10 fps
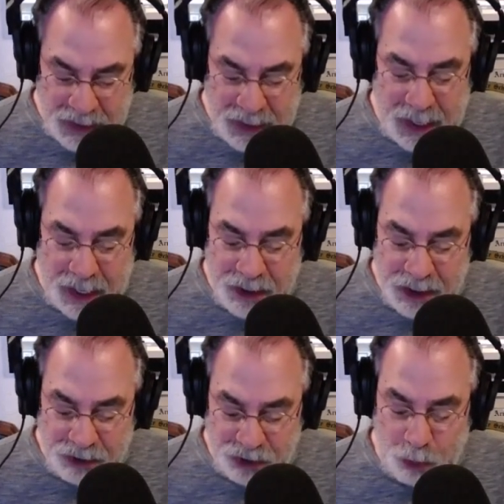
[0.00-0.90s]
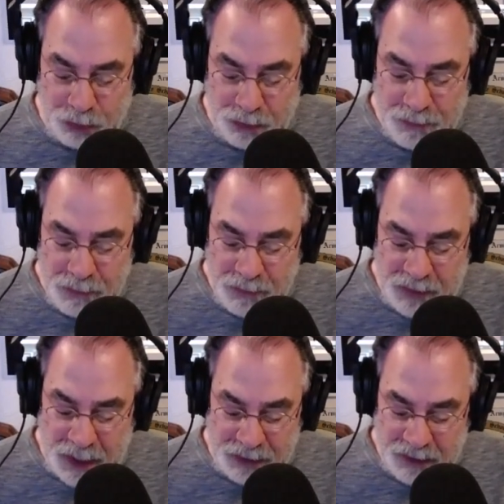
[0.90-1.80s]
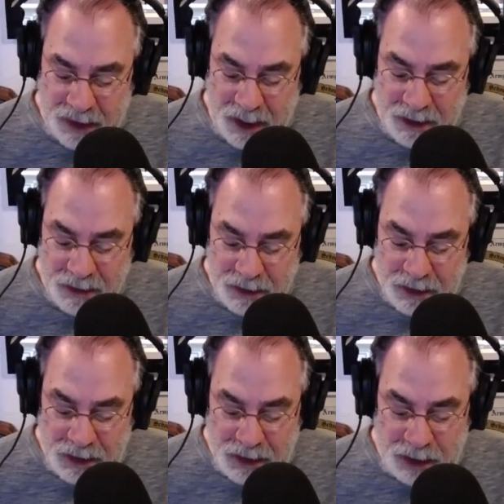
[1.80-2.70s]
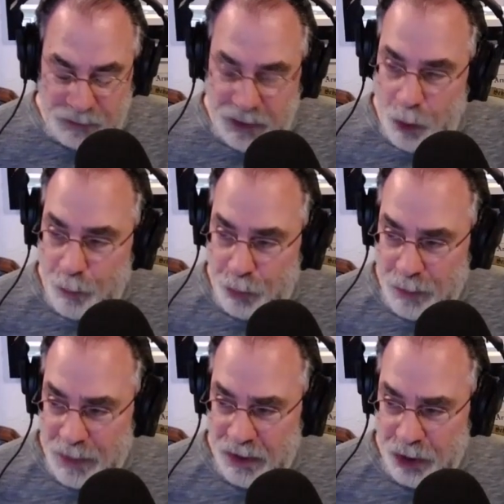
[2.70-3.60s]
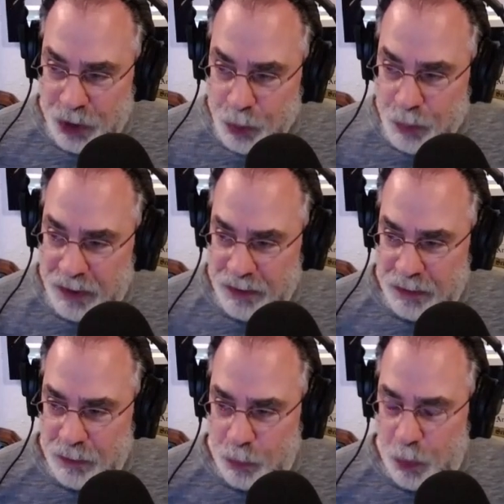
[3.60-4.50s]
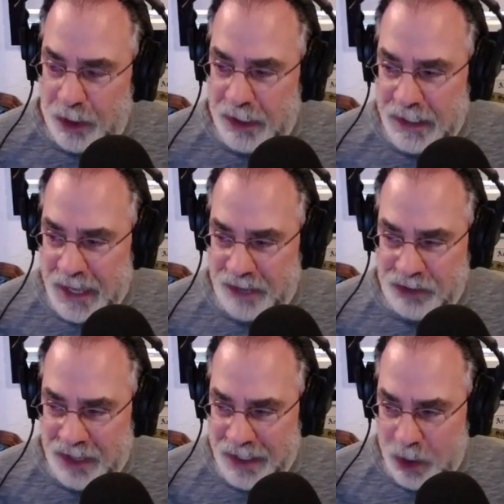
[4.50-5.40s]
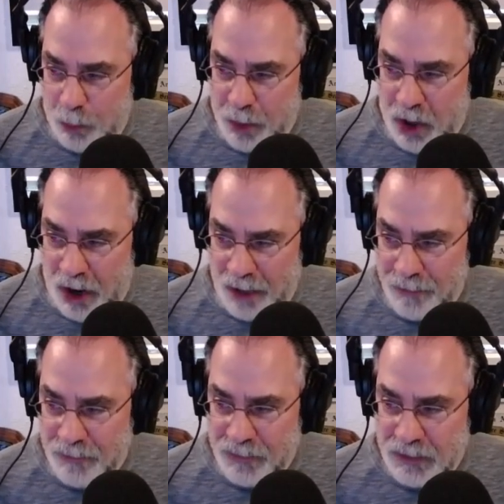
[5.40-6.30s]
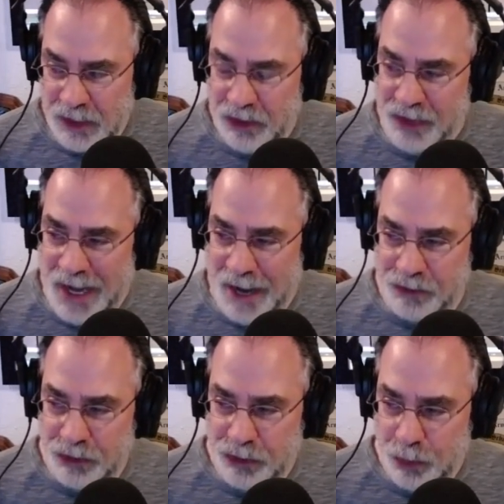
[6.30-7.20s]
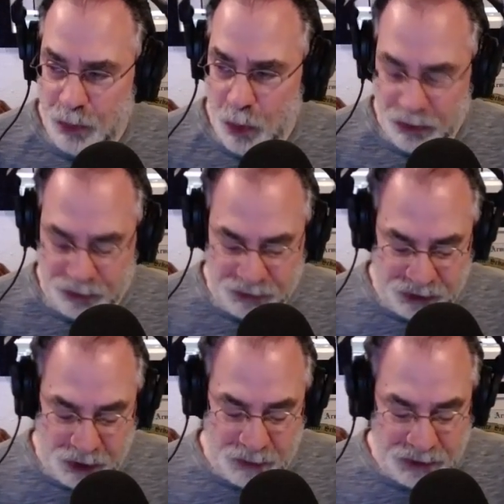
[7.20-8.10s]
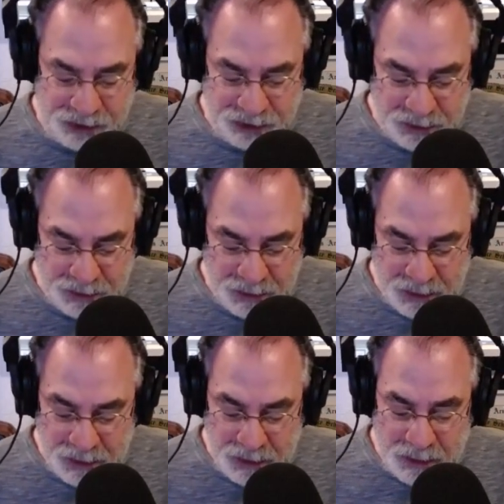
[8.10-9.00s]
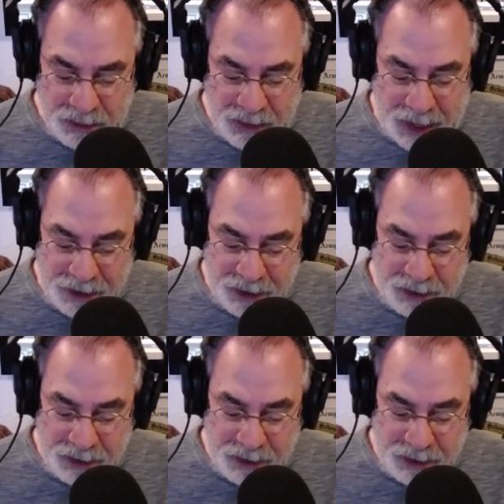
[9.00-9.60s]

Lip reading: and he told them that if they don't put him in the unit where he has a take-home car, he doesn't have to do calls for service, that,